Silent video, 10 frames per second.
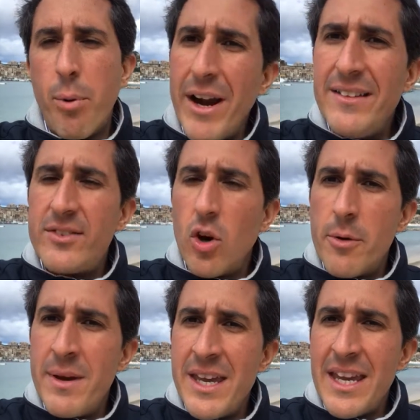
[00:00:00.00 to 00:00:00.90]

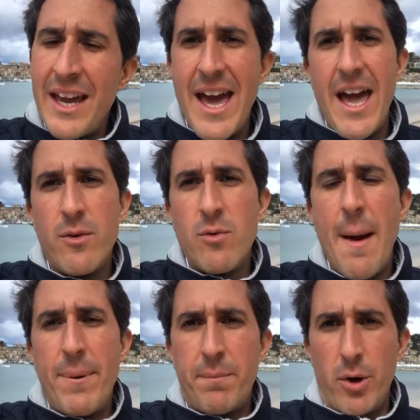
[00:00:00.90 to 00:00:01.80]
brainstorming and
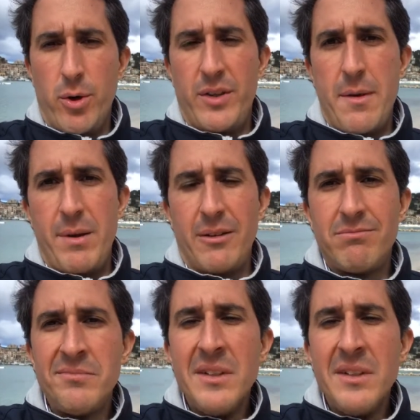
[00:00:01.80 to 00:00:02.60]
rapid prototyping.